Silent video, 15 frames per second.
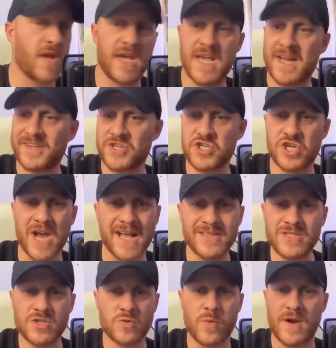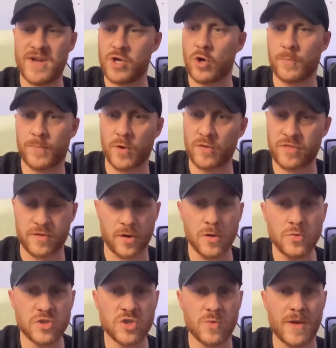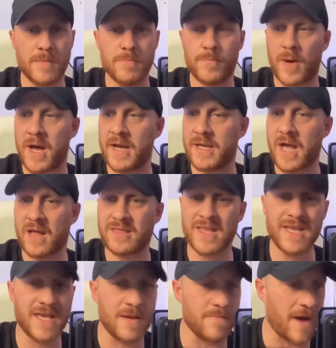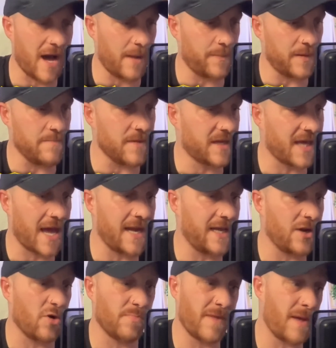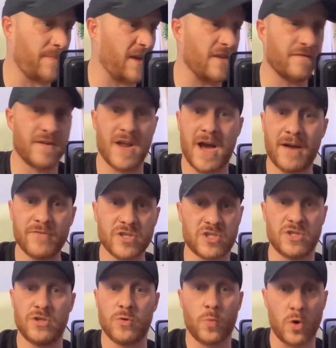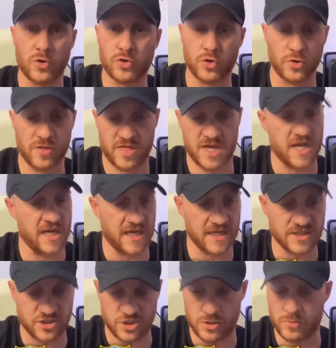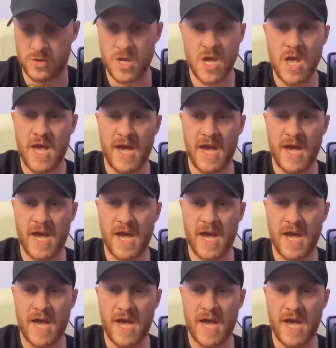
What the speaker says: He had a chance where it got put through to him by, I think it might have been McKennie or maybe even Harrison, the one good thing he did do.